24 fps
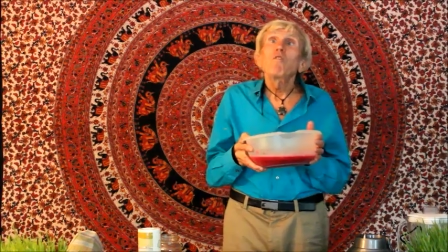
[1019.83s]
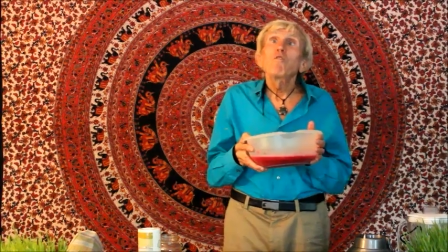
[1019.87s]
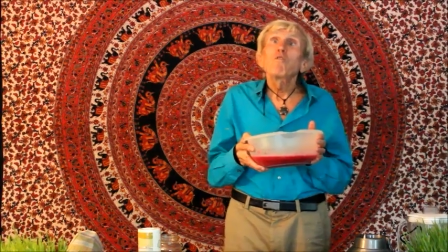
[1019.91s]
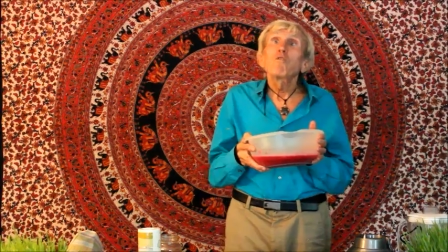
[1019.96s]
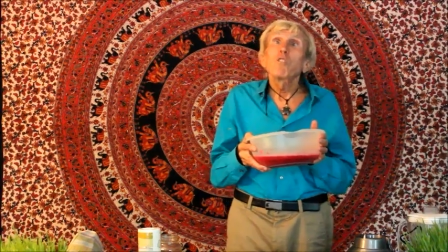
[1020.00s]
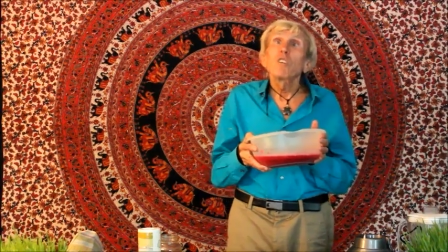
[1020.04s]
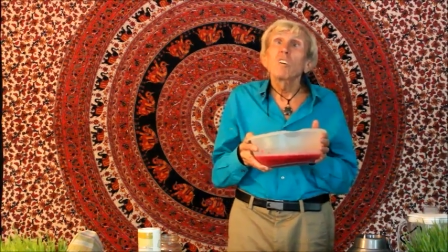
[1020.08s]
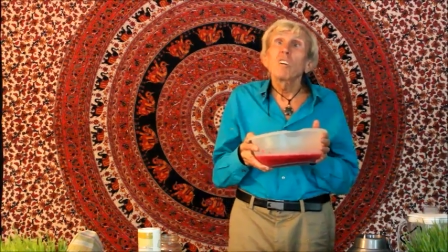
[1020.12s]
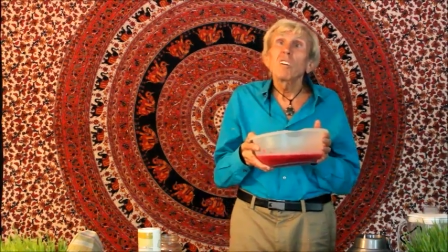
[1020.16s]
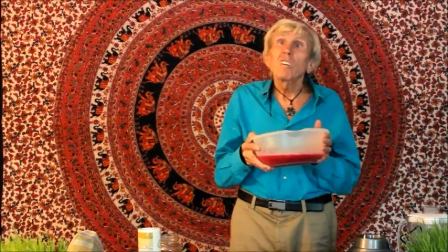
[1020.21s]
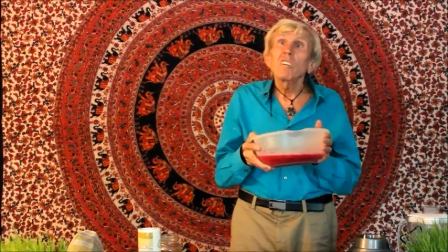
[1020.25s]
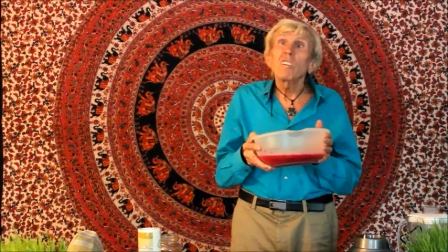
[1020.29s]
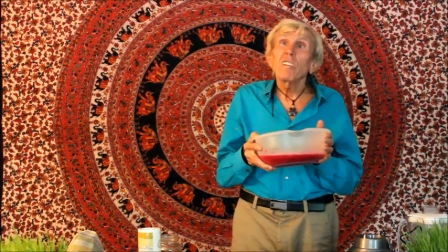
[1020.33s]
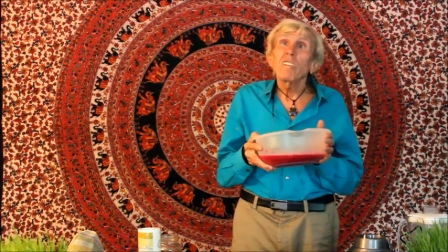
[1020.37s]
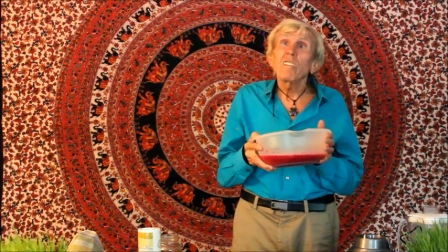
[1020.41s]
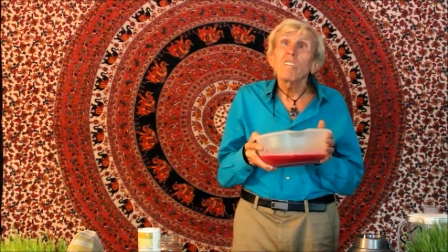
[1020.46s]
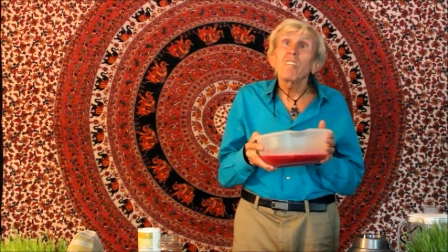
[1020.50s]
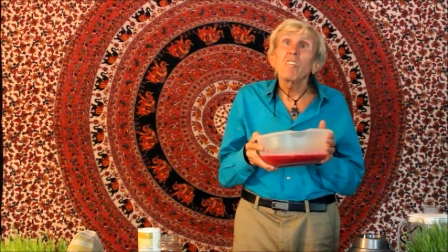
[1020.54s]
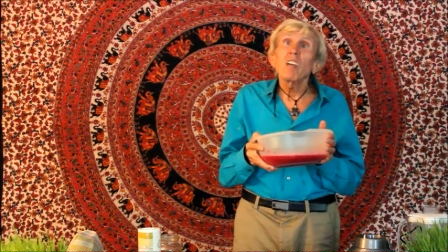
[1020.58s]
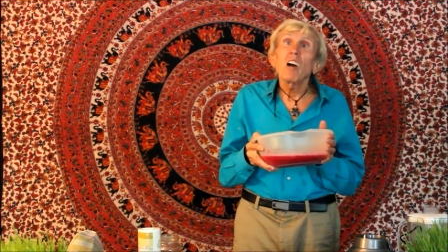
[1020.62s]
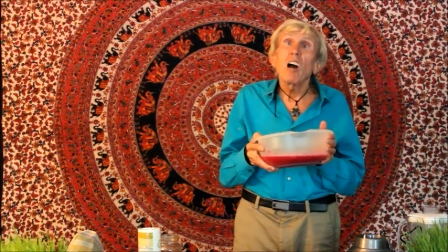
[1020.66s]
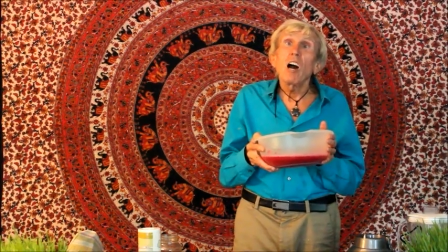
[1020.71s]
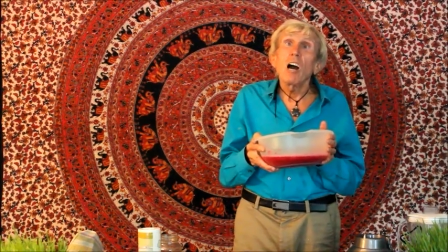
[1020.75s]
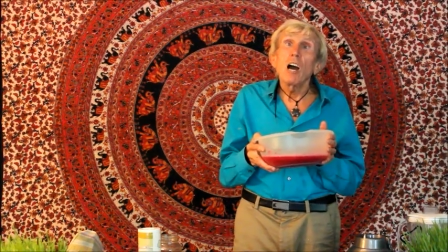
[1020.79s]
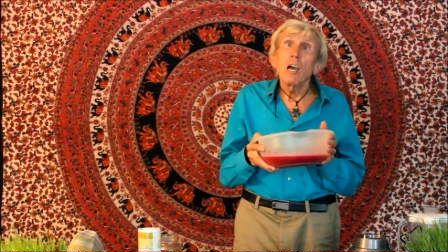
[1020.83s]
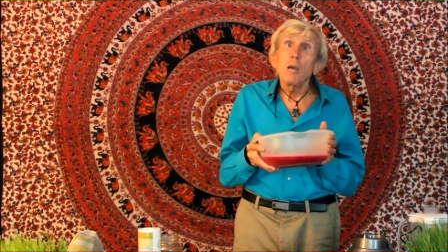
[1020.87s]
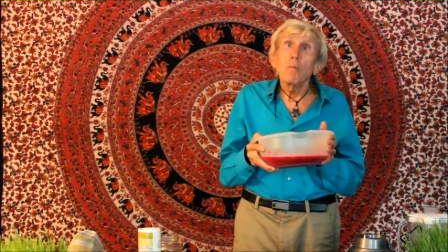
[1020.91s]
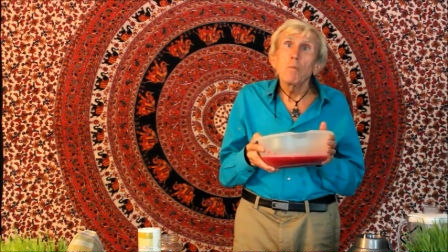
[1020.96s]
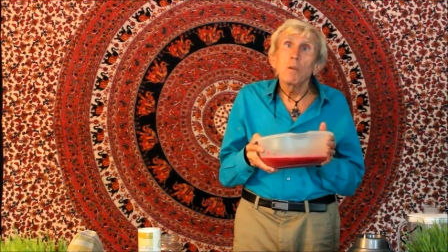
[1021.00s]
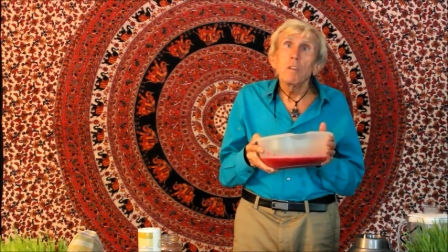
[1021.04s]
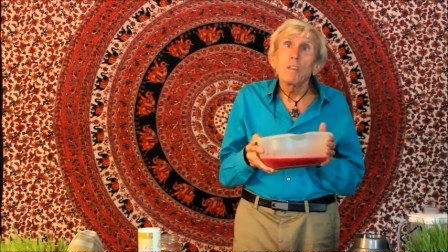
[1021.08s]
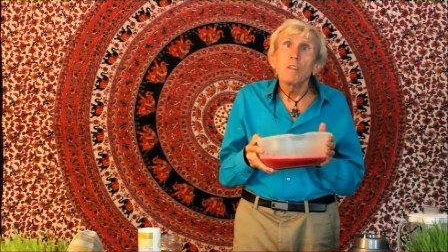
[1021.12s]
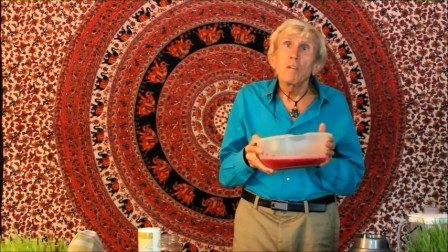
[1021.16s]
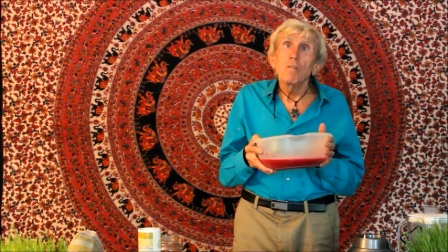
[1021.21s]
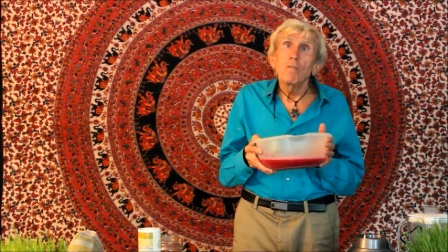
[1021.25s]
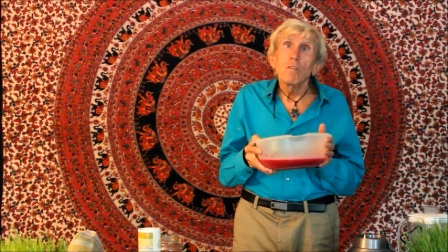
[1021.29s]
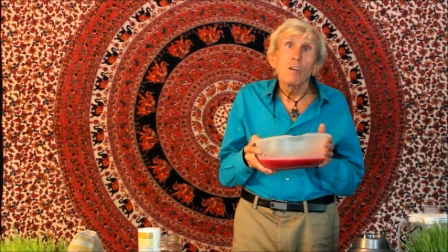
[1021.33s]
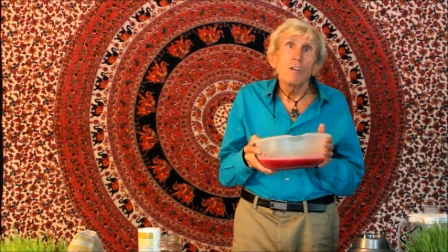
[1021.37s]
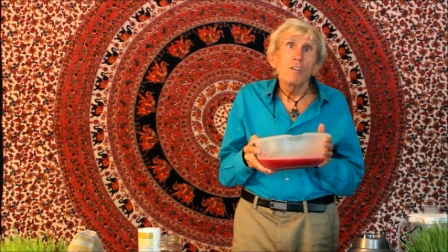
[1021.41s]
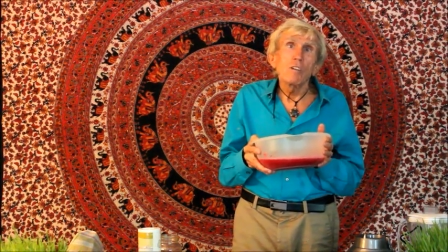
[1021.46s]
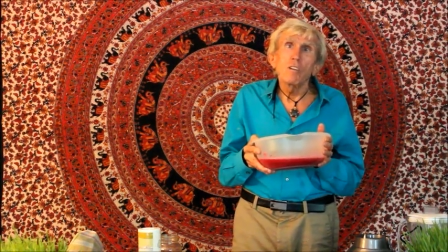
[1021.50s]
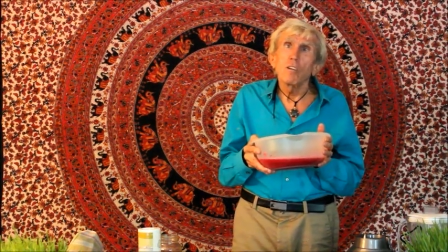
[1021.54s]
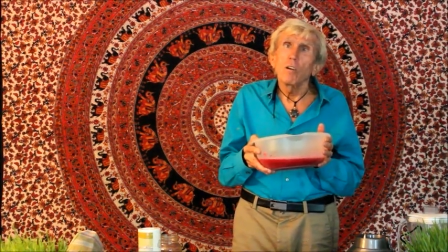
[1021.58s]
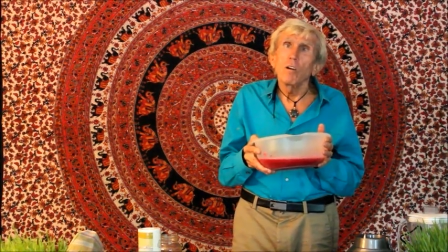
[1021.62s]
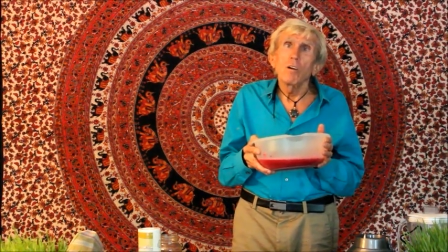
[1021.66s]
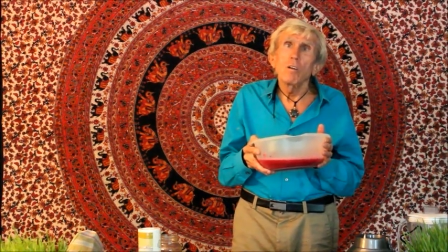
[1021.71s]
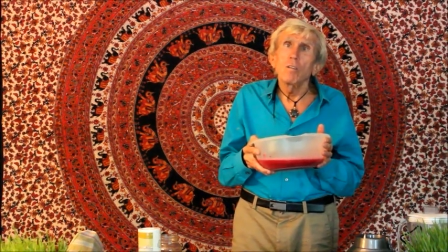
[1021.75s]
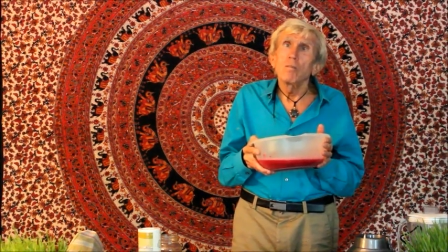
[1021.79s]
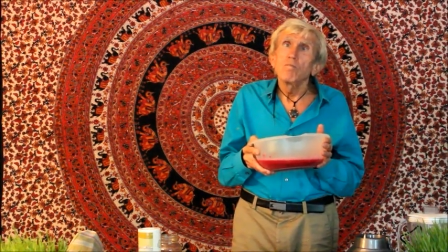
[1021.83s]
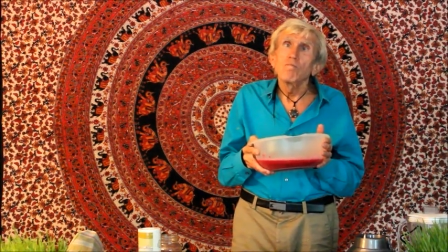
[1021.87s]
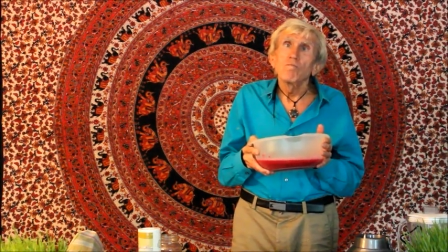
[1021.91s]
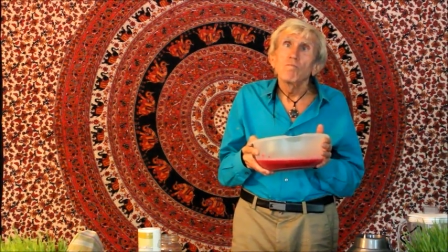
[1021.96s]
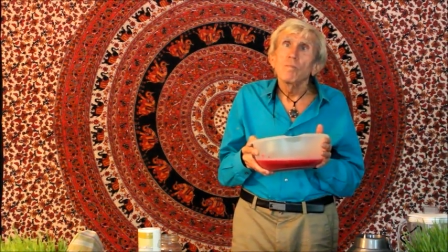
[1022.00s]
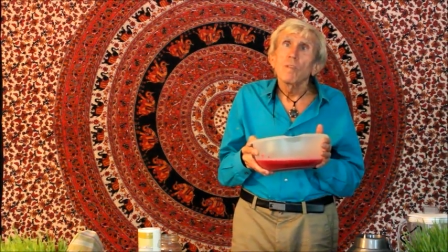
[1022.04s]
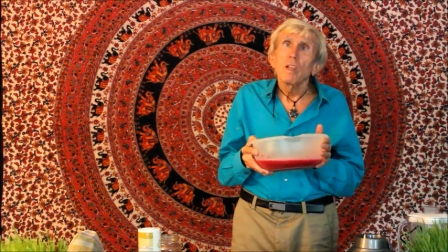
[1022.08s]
first time individual,